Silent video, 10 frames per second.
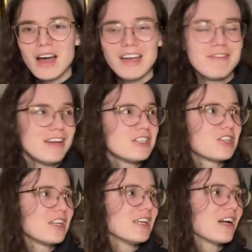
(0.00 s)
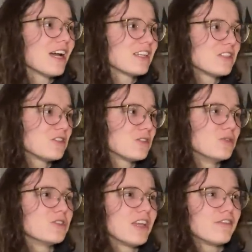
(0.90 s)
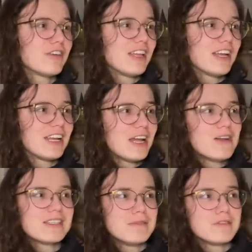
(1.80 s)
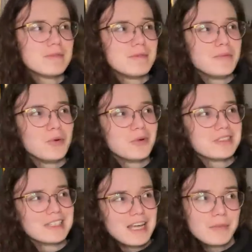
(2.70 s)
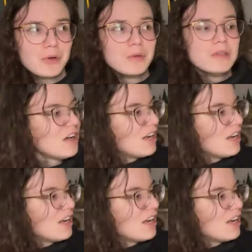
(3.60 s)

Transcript: eventually I had to just loosen everything and now it seems to be more stable.